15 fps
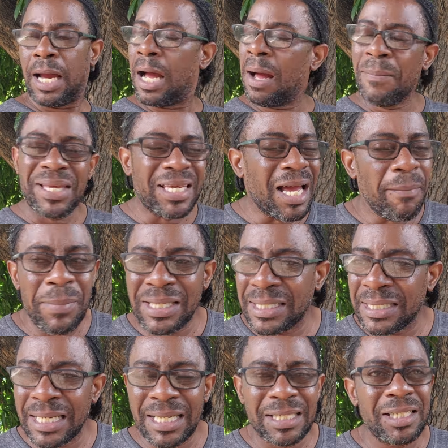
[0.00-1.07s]
And I can't bet
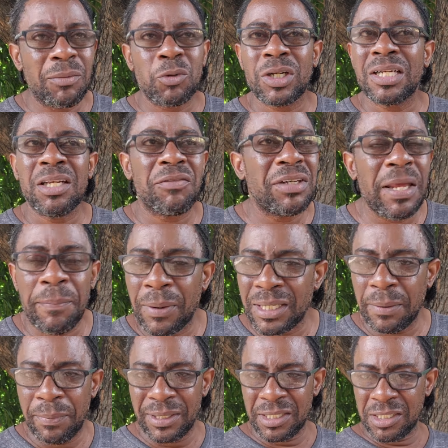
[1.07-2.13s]
Donna name good every day on
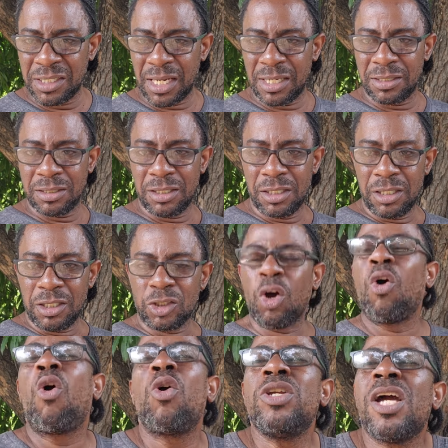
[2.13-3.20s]
the petition. So,
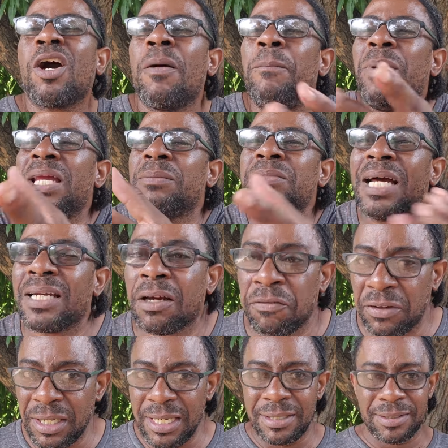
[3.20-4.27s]
how you gonna blame Donna
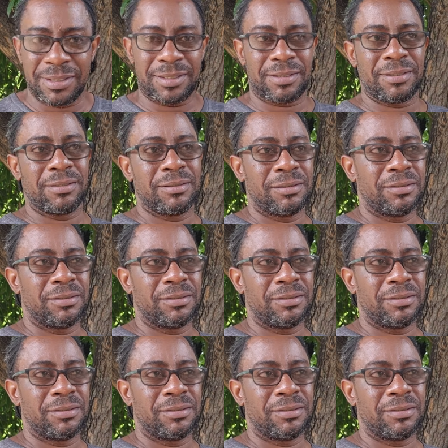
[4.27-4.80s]
for this?